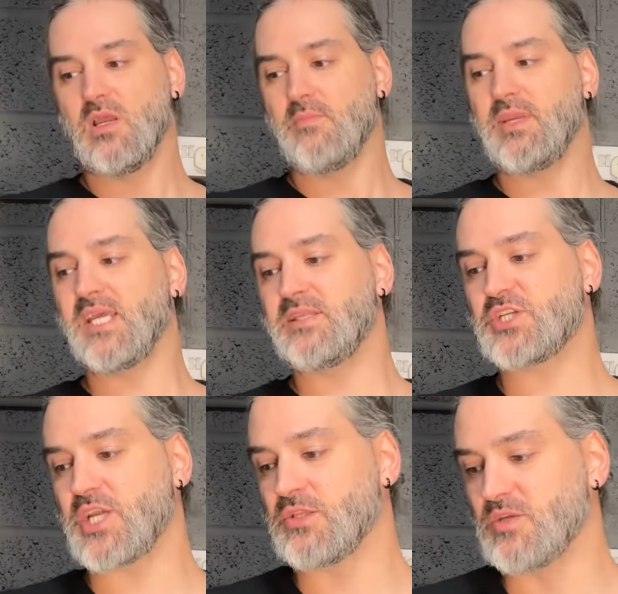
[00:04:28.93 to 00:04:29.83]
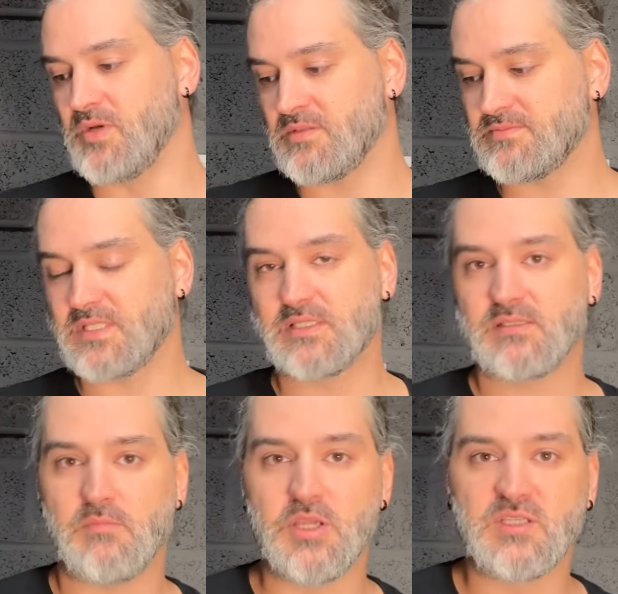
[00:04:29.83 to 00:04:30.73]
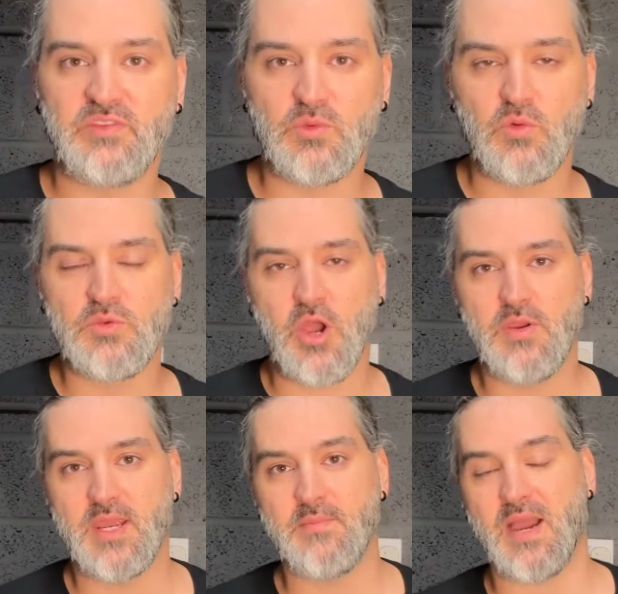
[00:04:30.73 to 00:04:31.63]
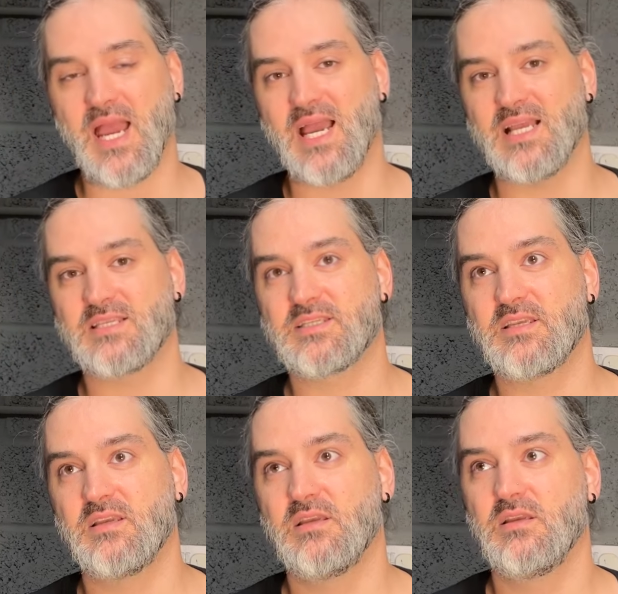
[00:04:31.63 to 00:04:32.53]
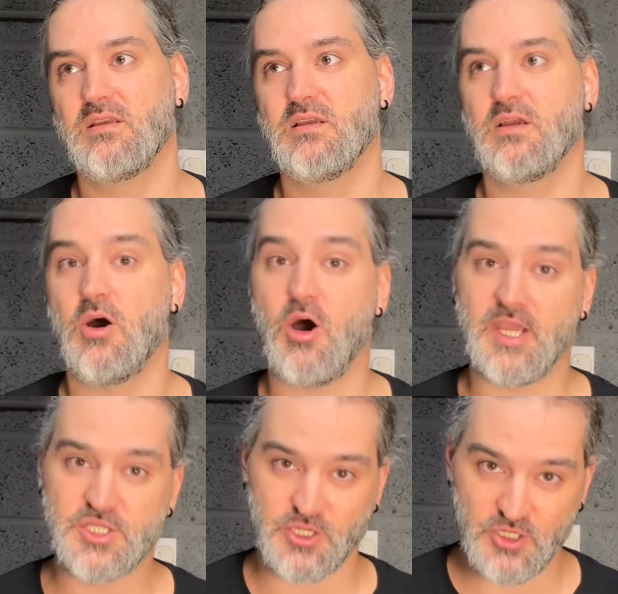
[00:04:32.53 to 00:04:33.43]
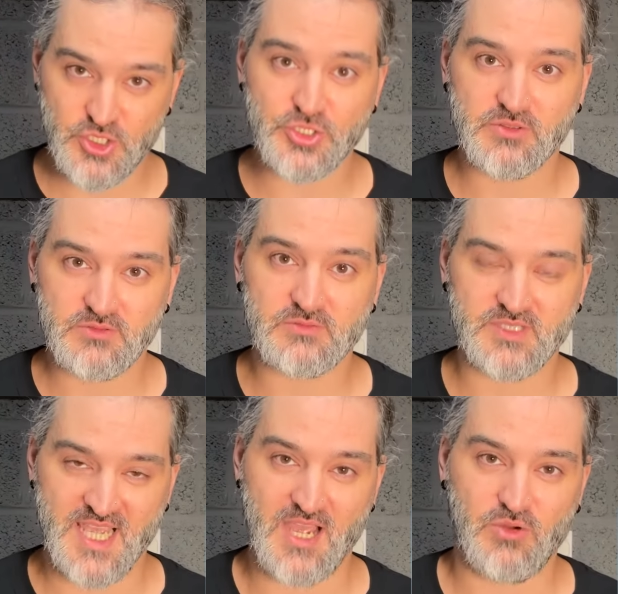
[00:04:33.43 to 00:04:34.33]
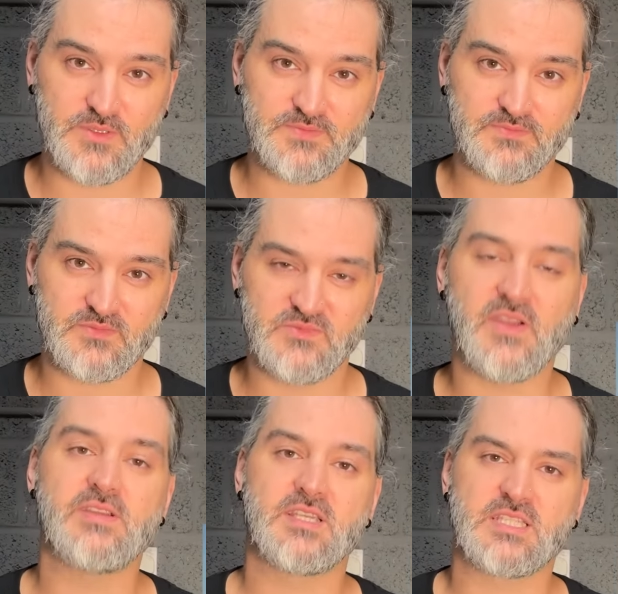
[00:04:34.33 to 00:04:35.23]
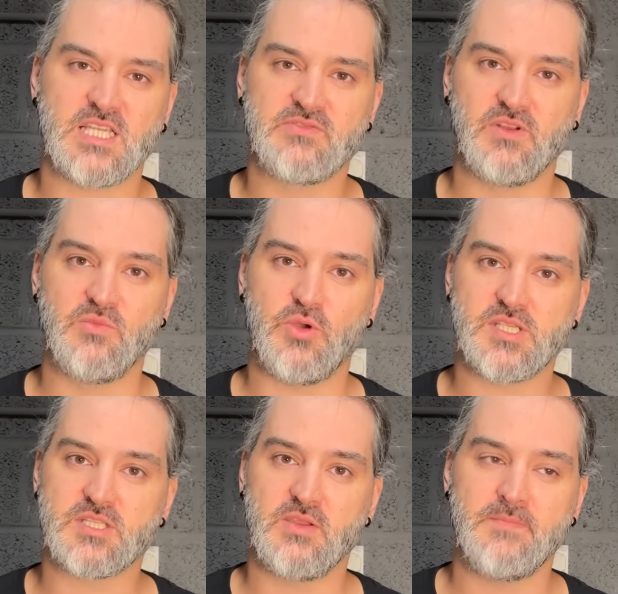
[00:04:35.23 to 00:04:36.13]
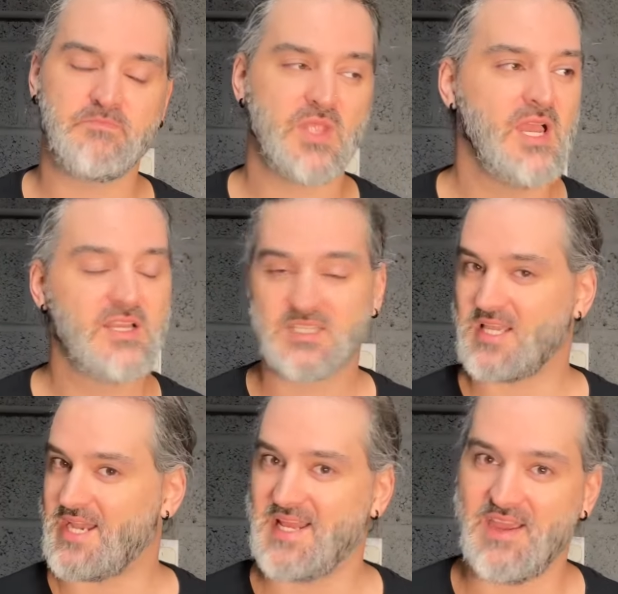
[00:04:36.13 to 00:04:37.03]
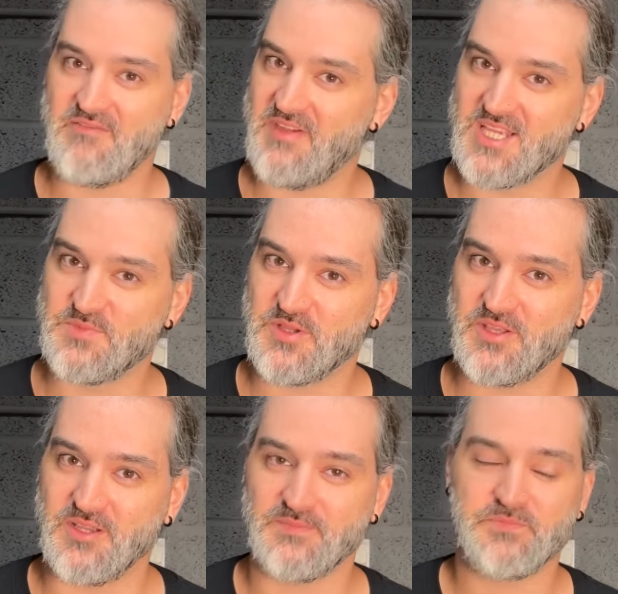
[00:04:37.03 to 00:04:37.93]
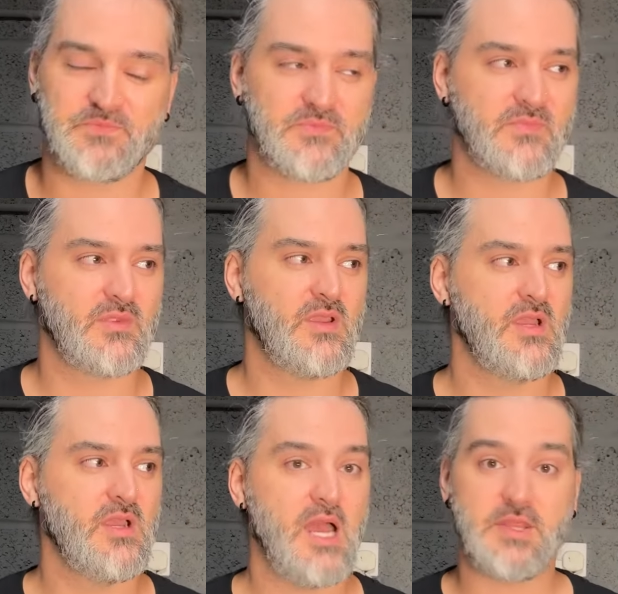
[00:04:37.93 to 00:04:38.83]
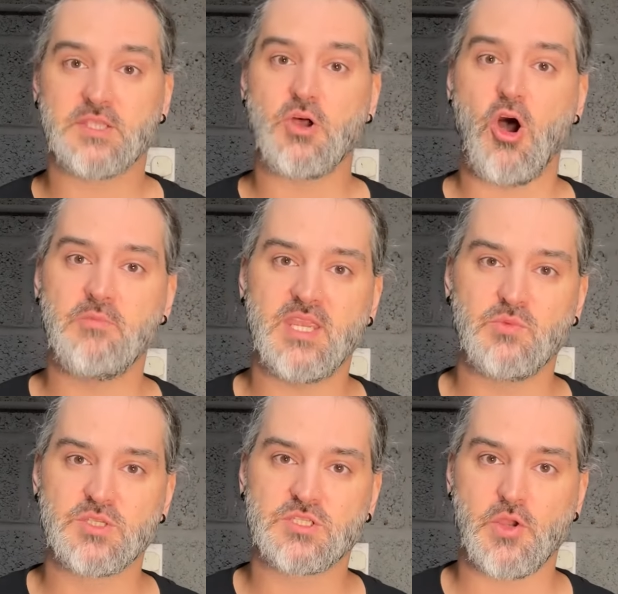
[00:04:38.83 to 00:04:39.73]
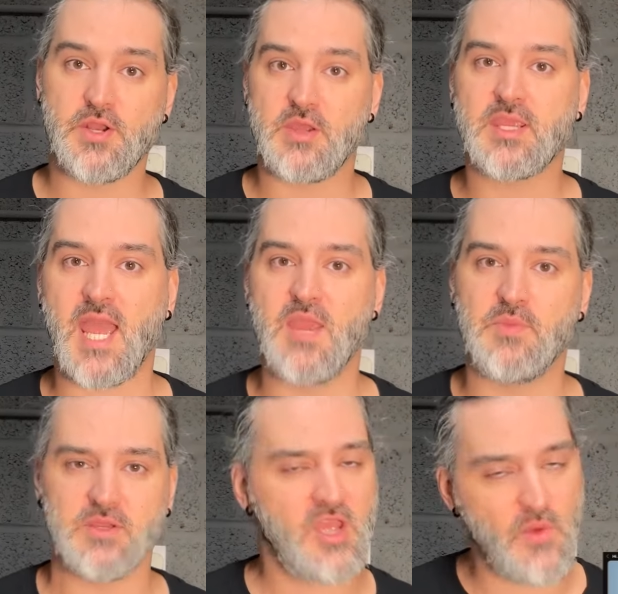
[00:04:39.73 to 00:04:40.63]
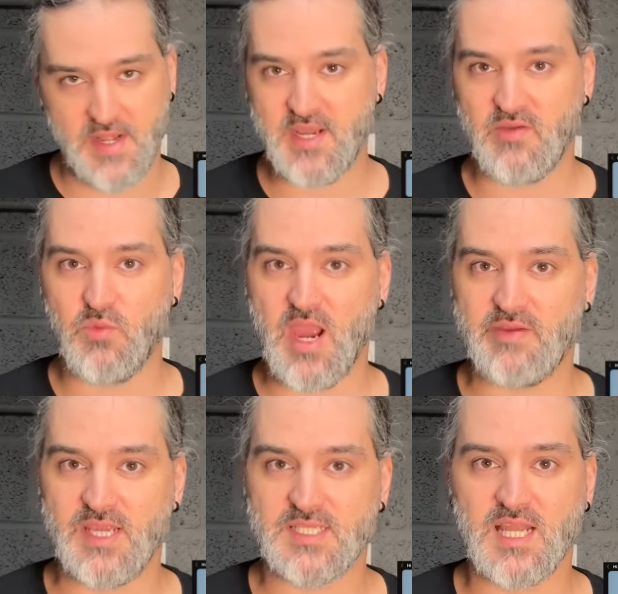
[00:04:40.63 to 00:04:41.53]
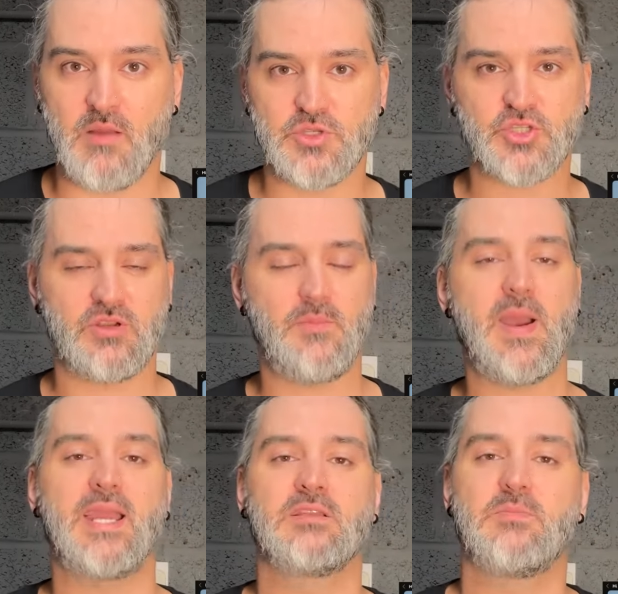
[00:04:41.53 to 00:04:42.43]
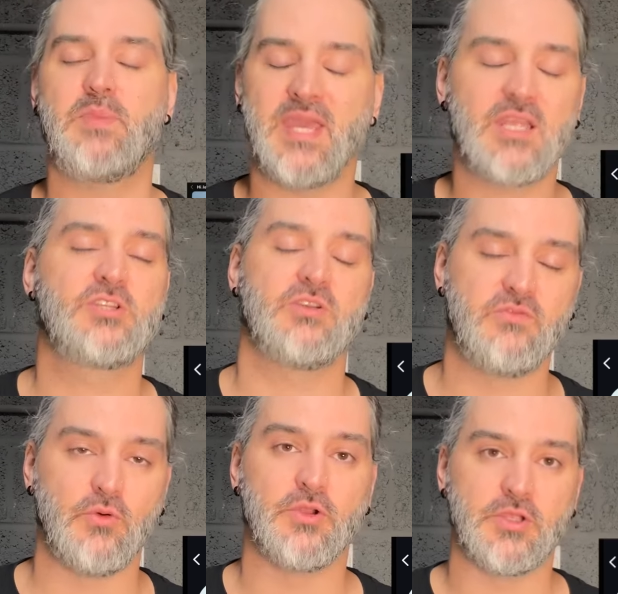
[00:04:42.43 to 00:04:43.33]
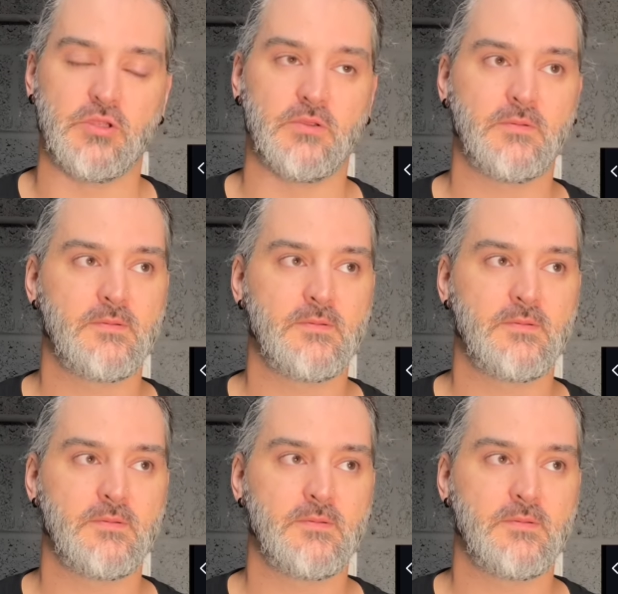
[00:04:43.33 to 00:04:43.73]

me and this gentleman, most of you will know him as Hi Josh, now very successful in what he's doing. Started out in Facebook though. At the time he was doing okay, but nowhere near of where he is now. I'm just trying to paint a picture for you.